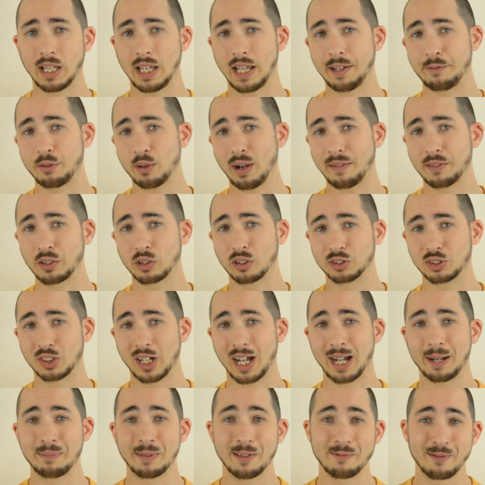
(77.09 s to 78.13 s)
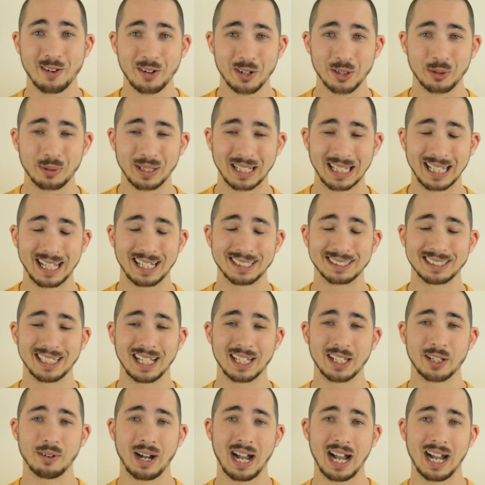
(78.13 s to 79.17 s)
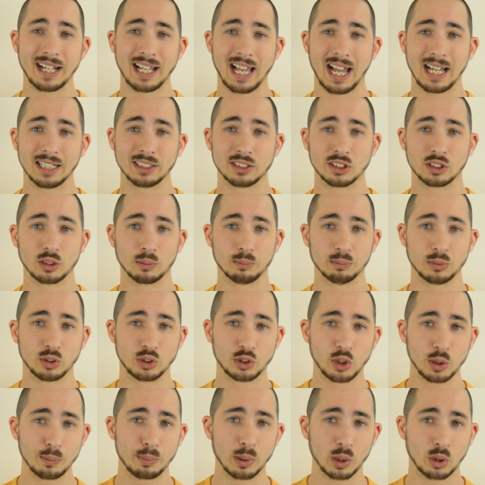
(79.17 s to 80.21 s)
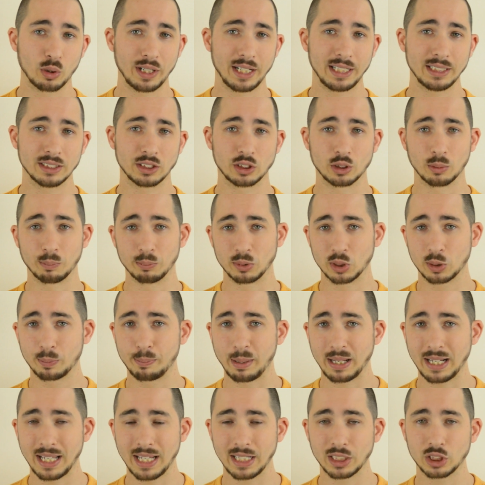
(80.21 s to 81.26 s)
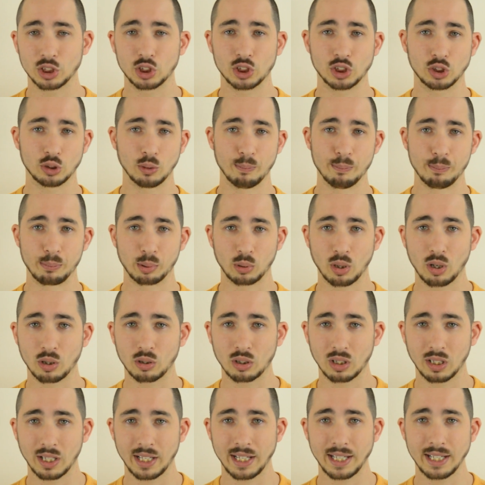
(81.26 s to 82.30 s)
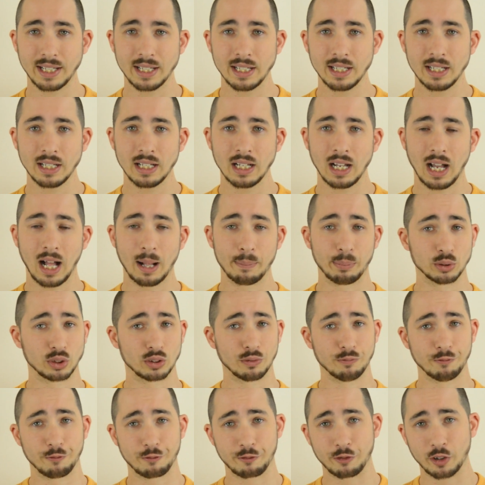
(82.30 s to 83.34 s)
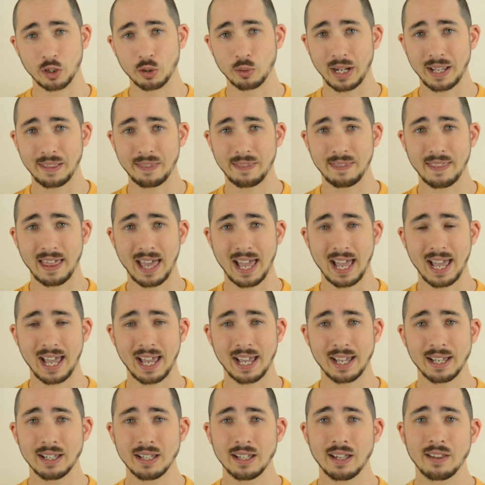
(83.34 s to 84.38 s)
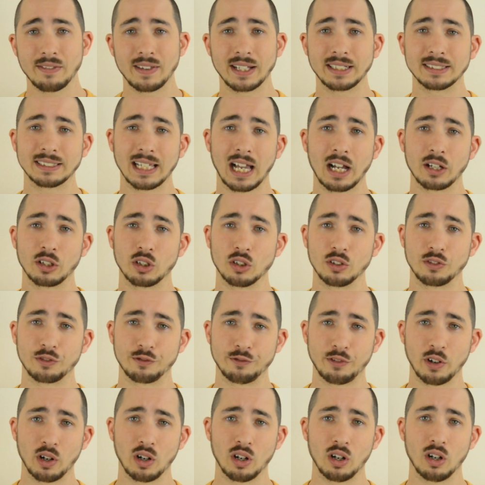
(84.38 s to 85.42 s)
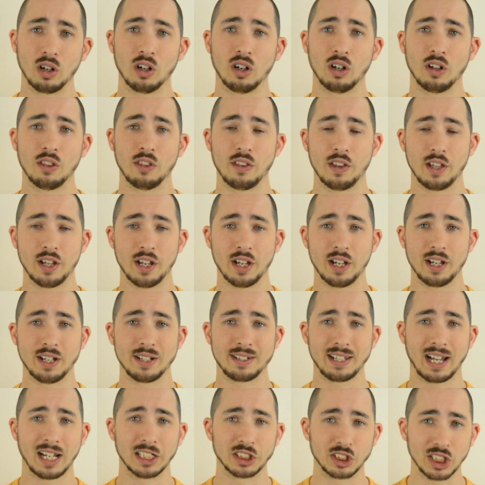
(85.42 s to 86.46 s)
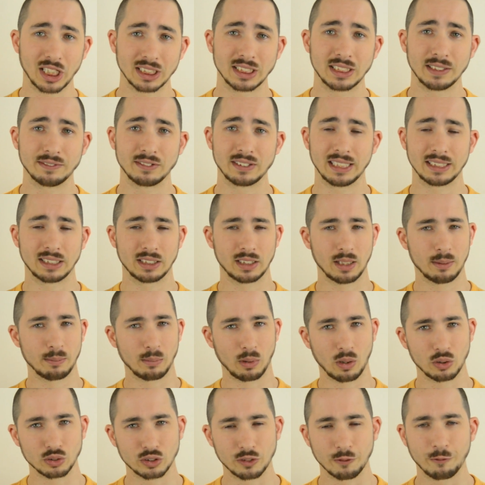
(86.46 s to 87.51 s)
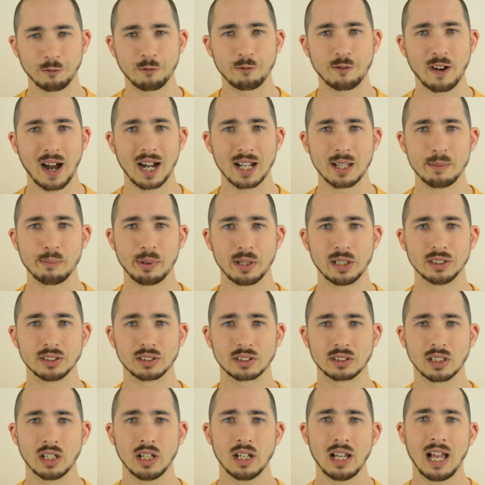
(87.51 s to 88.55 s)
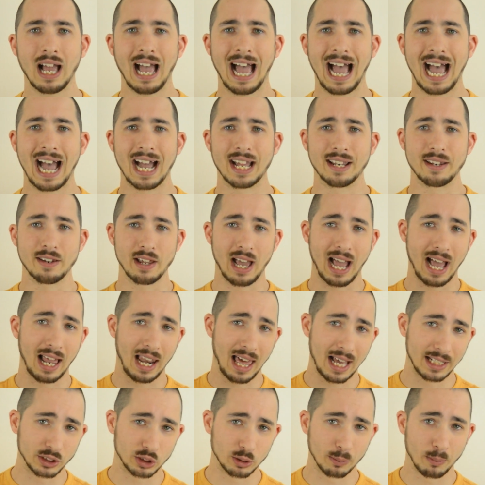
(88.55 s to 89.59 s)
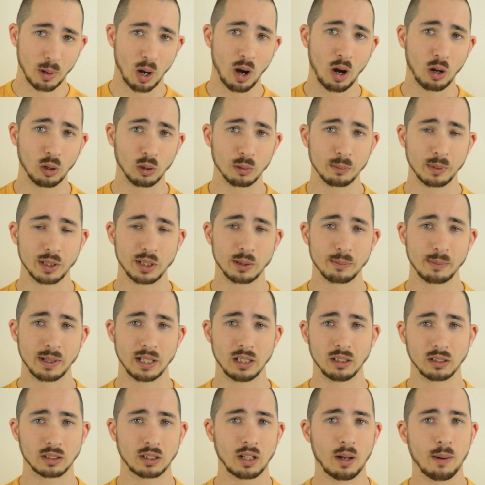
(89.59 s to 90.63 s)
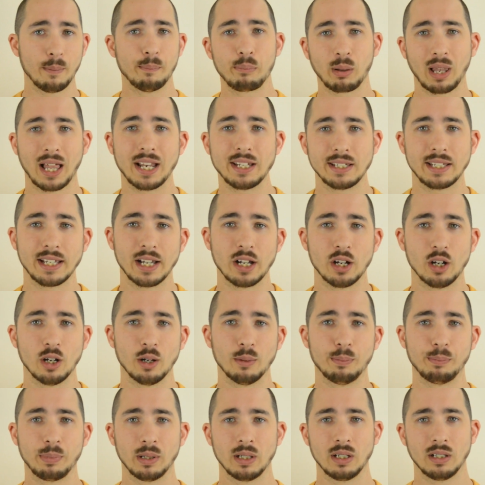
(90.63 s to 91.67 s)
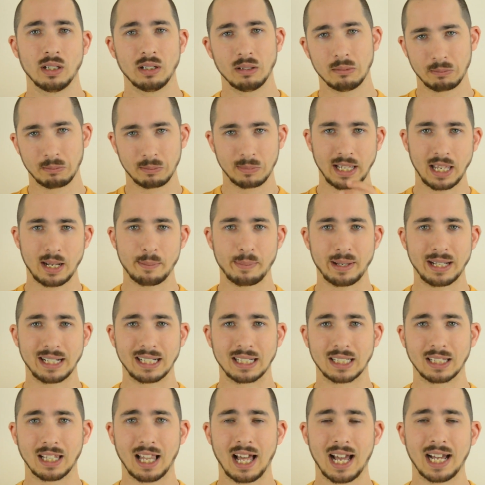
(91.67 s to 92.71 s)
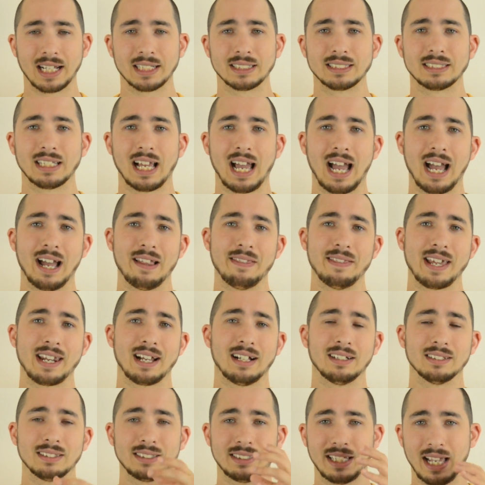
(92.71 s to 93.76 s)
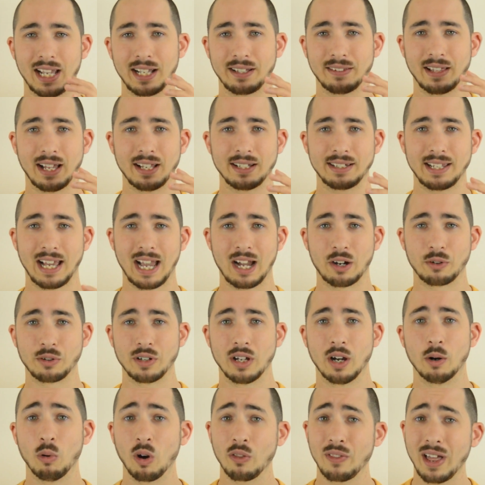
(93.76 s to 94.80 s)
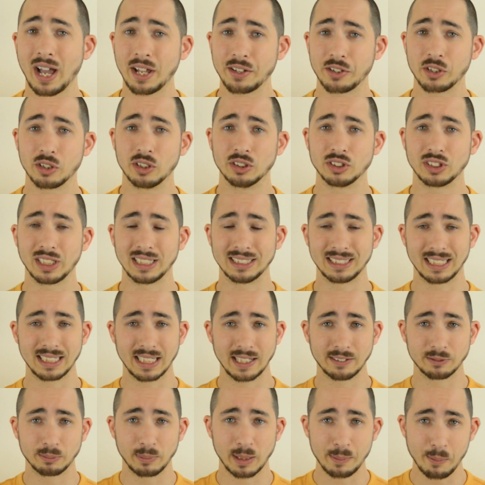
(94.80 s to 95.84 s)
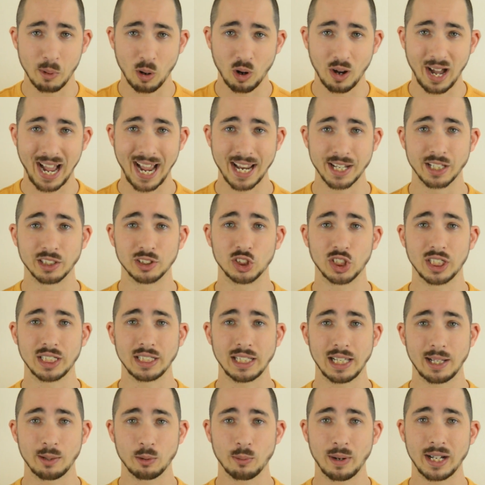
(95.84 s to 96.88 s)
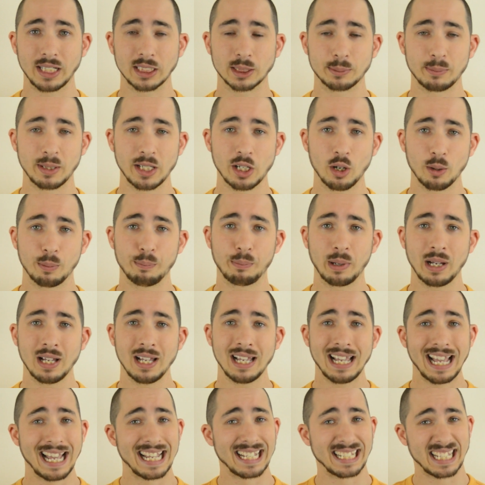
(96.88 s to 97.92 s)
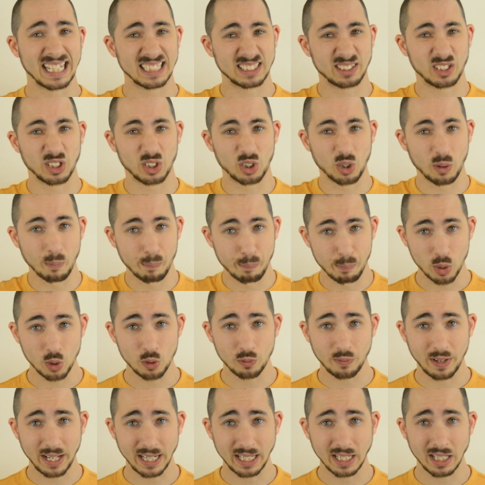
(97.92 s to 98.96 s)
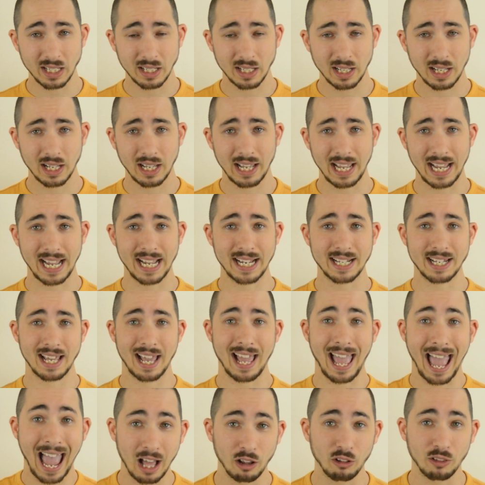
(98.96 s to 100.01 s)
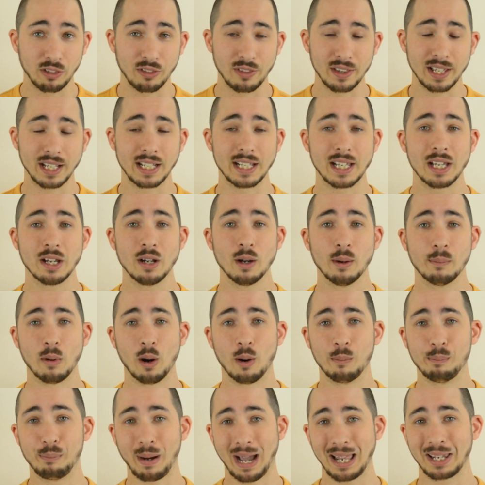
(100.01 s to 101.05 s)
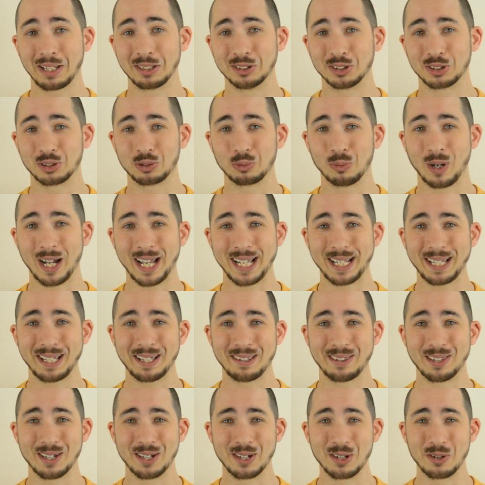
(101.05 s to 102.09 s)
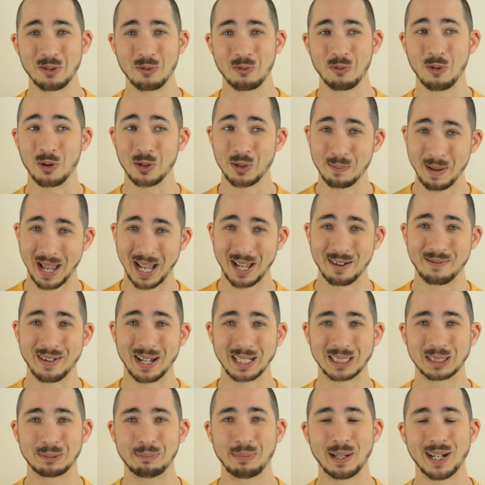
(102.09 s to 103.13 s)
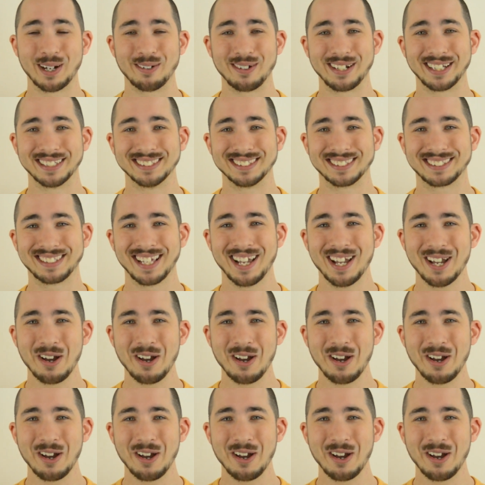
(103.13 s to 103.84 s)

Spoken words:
If you haven't got time, then very quickly I'll tell you I add some super greens, some spinach, some broccoli, I'll put some fruit in there, things that are good for the digestive system, lots of fibres, and I'll add some almond milk, blend it up, get a big glass, and then I'll take that down. And what that does is it gives me more energy, it wakes me up, it gets the gut moving in a healthy, more balanced way than what you may have experienced